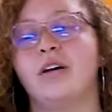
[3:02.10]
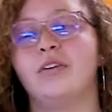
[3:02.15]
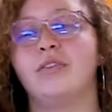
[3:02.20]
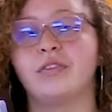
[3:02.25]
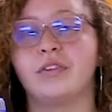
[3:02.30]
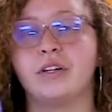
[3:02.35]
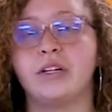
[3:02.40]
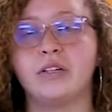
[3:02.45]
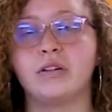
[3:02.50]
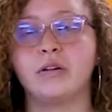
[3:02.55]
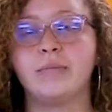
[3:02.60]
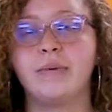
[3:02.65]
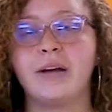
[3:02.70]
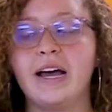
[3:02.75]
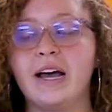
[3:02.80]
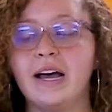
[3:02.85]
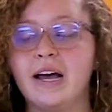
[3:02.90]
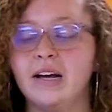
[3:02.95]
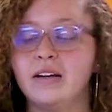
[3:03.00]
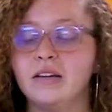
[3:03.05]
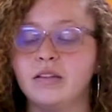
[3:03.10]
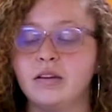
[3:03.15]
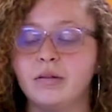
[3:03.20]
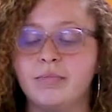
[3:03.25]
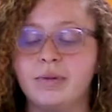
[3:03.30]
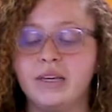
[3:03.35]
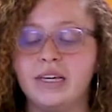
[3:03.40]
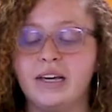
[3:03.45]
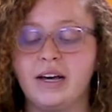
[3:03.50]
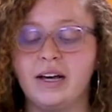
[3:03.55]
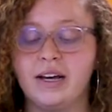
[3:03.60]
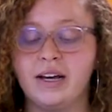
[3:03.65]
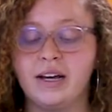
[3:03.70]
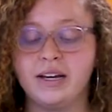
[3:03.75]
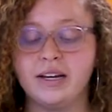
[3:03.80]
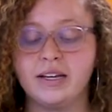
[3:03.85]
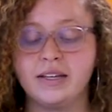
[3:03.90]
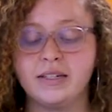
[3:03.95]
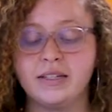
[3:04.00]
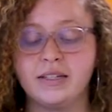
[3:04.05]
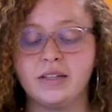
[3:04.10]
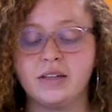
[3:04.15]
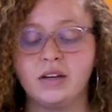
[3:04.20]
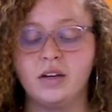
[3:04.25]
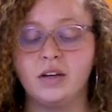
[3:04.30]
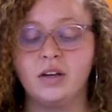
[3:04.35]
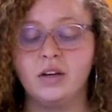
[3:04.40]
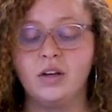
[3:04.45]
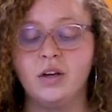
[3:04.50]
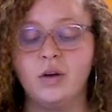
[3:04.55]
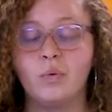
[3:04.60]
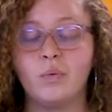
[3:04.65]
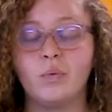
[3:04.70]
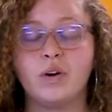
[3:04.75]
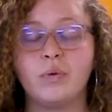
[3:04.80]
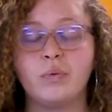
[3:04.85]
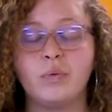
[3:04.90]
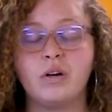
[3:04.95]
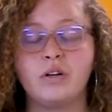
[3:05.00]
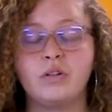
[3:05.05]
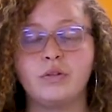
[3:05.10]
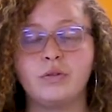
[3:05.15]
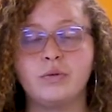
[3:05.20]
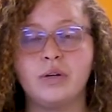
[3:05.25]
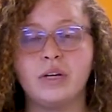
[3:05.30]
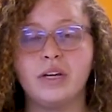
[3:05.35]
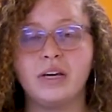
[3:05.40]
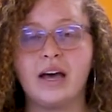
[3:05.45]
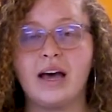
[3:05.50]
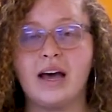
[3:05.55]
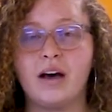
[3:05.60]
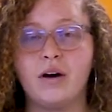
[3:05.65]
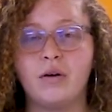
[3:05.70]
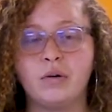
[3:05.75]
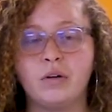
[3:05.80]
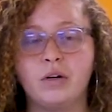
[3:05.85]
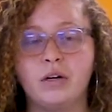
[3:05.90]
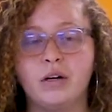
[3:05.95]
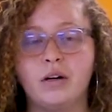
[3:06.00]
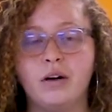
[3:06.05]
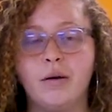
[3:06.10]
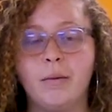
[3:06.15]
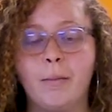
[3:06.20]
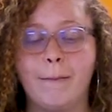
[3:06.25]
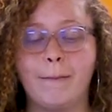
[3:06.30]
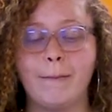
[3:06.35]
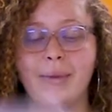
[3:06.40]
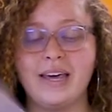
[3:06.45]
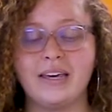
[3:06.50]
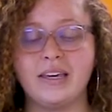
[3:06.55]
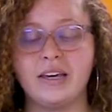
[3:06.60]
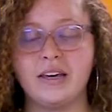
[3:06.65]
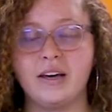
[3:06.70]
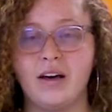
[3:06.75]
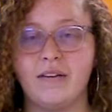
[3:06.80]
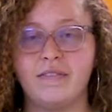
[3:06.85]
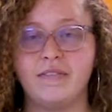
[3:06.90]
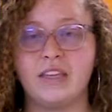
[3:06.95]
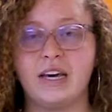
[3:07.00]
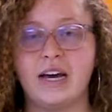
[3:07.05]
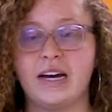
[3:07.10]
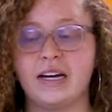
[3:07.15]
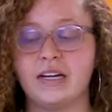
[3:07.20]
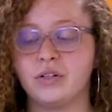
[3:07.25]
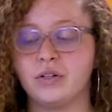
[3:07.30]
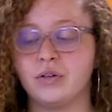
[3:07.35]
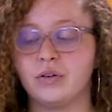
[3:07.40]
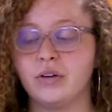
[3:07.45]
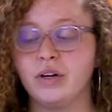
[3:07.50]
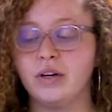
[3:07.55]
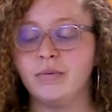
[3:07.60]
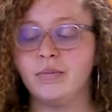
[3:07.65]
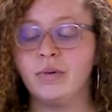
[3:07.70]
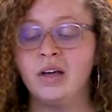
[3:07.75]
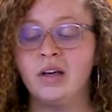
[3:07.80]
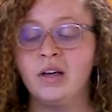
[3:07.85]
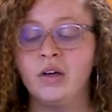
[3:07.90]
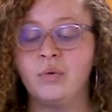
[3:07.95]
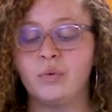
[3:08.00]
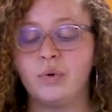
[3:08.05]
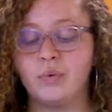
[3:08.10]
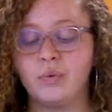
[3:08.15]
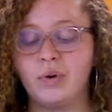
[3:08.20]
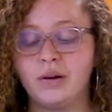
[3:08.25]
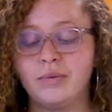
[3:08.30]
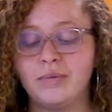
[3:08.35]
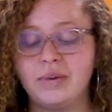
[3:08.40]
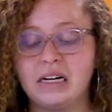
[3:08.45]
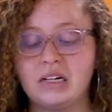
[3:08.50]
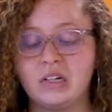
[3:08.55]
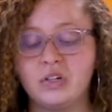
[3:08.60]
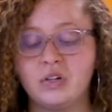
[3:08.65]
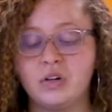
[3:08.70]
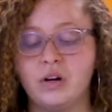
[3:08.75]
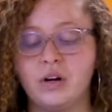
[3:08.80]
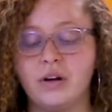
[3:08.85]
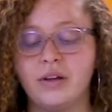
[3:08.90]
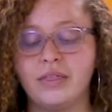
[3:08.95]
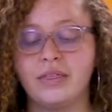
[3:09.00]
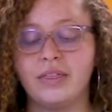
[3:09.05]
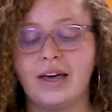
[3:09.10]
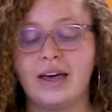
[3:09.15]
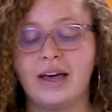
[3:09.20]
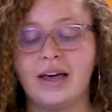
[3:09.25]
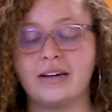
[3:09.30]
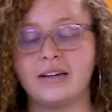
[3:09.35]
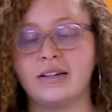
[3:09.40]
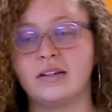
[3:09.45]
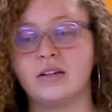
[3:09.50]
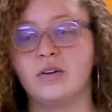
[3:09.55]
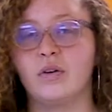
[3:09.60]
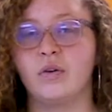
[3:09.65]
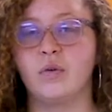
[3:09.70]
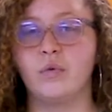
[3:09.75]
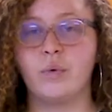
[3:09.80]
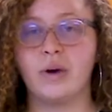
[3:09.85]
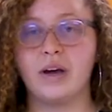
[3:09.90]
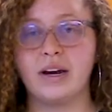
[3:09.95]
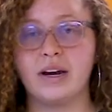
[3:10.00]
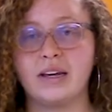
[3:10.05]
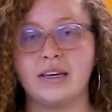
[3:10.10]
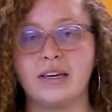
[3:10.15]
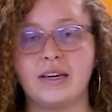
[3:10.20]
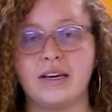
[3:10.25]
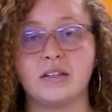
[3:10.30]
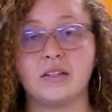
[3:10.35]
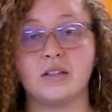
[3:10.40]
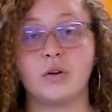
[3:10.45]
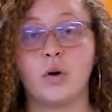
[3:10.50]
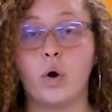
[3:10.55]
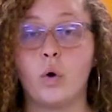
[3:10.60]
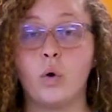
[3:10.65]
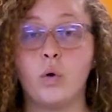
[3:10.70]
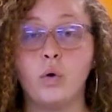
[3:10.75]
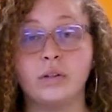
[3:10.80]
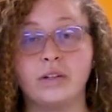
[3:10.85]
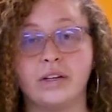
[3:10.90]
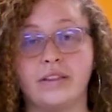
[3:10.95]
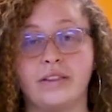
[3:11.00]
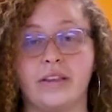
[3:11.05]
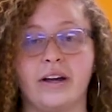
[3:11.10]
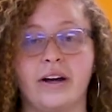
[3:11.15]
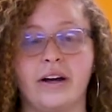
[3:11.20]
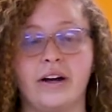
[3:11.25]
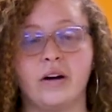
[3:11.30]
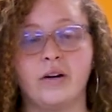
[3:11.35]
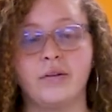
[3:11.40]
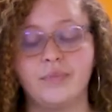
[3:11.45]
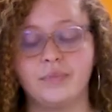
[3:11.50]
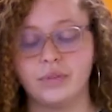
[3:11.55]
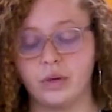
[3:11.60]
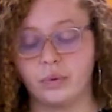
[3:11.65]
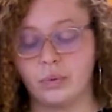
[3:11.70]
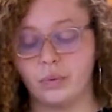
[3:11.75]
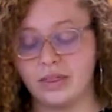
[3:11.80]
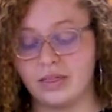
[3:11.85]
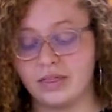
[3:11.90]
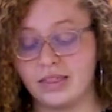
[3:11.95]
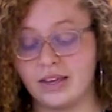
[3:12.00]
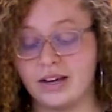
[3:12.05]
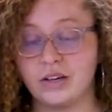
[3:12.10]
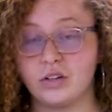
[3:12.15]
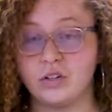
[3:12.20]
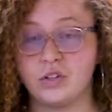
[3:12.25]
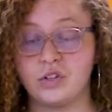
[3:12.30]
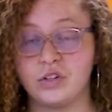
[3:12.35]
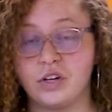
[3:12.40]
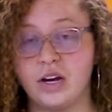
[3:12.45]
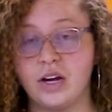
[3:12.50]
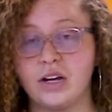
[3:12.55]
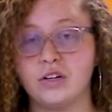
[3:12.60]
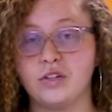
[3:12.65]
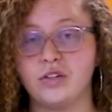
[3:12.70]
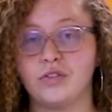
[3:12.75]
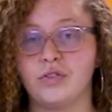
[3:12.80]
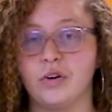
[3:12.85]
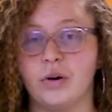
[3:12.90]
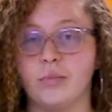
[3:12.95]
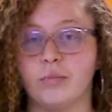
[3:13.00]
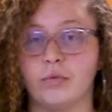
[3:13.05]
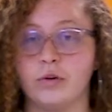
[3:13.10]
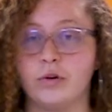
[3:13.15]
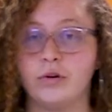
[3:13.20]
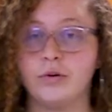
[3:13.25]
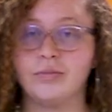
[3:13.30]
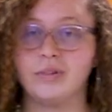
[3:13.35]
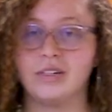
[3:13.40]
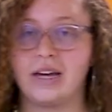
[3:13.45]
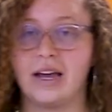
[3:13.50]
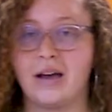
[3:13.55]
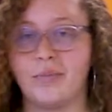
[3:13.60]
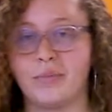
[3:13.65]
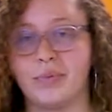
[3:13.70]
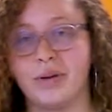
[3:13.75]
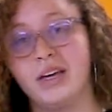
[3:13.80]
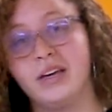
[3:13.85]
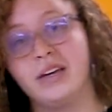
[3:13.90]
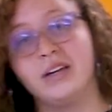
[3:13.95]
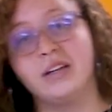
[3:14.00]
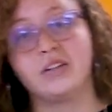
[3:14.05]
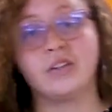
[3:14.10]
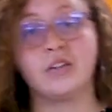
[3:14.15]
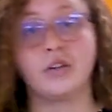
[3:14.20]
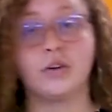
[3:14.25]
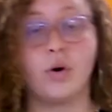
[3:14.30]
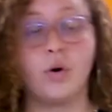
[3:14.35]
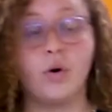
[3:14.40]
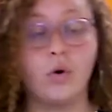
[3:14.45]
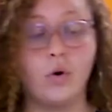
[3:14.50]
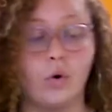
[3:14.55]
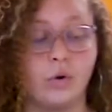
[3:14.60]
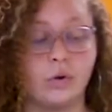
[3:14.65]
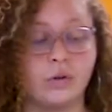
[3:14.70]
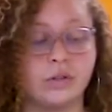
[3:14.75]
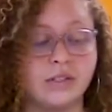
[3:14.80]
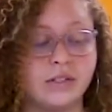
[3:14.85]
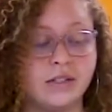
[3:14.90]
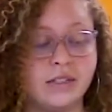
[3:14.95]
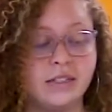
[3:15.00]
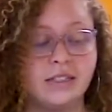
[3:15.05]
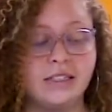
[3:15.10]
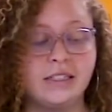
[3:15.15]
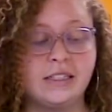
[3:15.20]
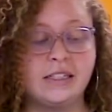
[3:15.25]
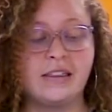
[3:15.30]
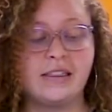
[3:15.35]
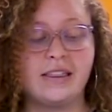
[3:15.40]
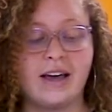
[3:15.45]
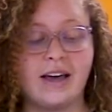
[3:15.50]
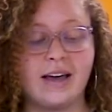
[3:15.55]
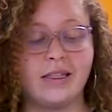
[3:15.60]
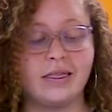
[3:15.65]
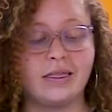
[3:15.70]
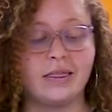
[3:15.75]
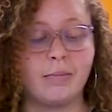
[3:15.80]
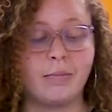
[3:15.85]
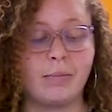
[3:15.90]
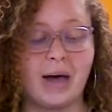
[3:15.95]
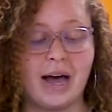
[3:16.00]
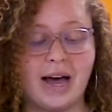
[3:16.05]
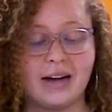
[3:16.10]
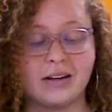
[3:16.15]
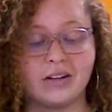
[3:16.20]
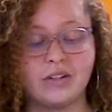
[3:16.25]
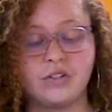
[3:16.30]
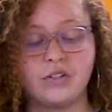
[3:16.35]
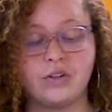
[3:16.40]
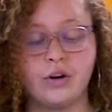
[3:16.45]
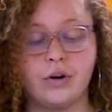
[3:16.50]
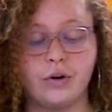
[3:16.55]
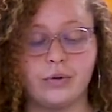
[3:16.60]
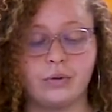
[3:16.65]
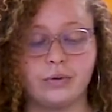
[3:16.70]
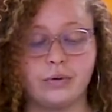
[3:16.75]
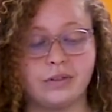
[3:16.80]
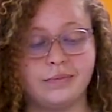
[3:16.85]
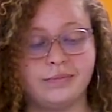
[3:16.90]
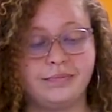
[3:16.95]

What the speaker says: freezer bags, because when we're doing our making of the ice cream, we want to make sure that when it gets cold in there, when things change from room temp to cold, that the bags don't